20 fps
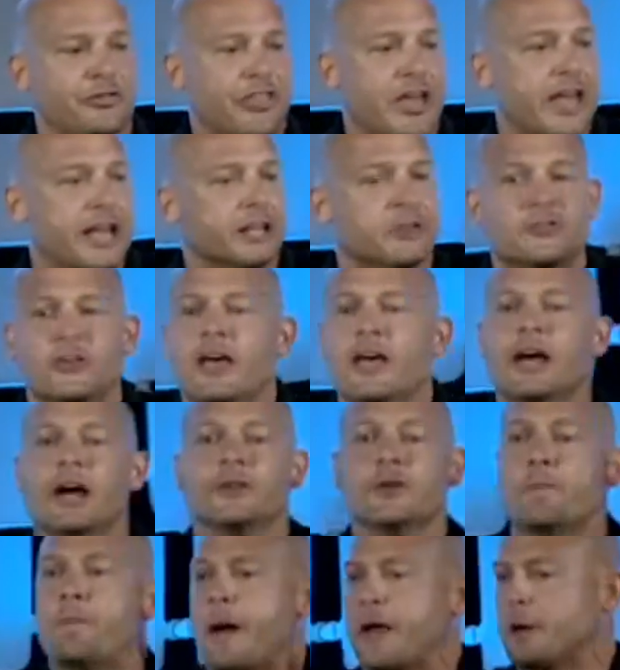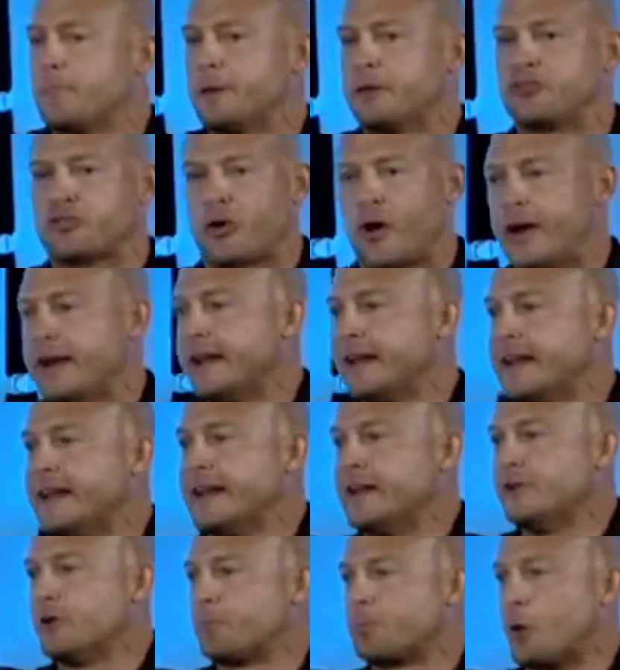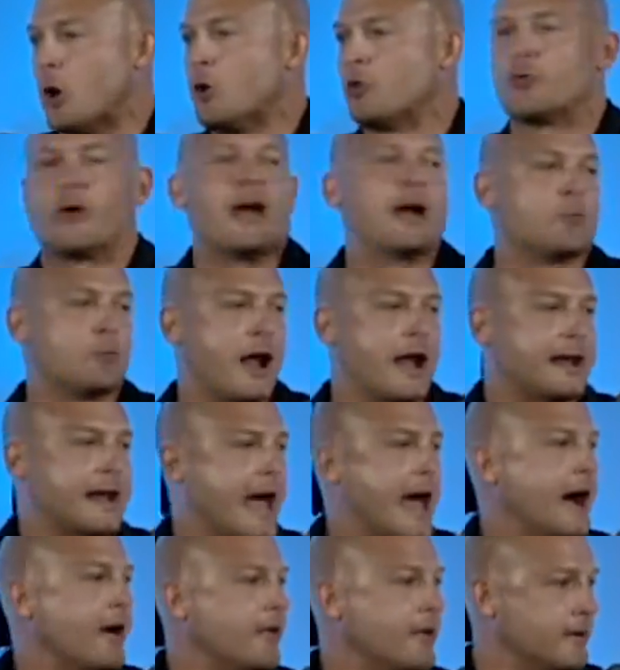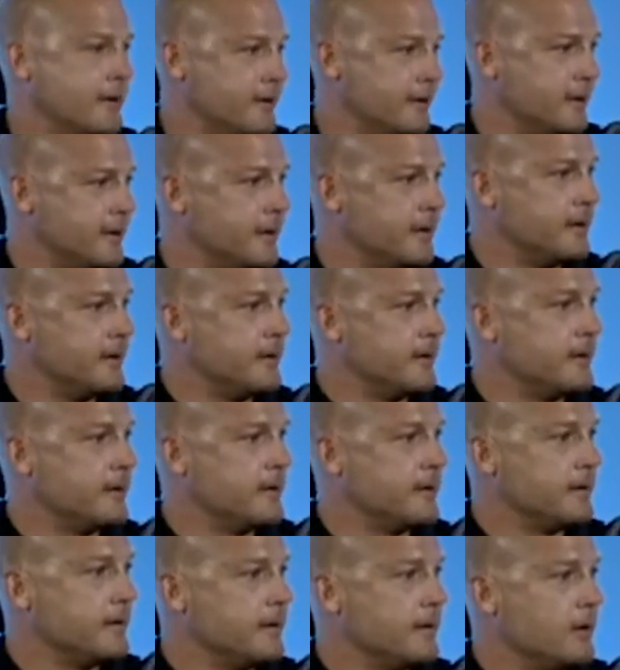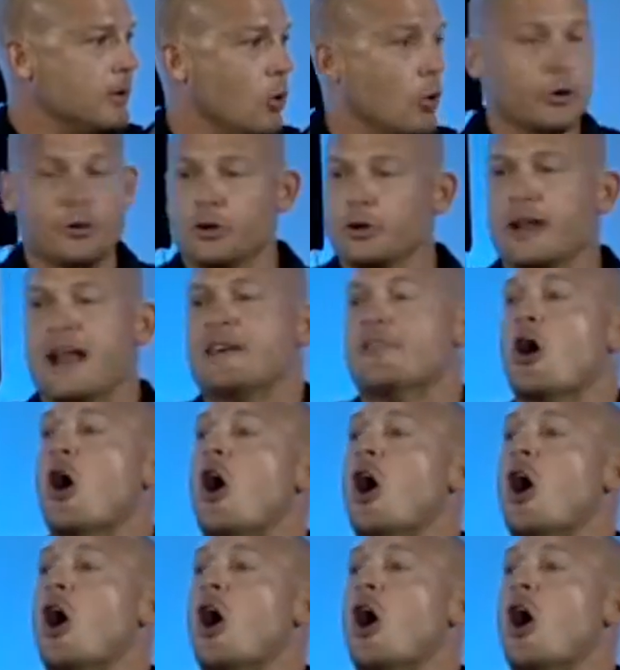things, and you better be training it in your program right now. Or you're going to have a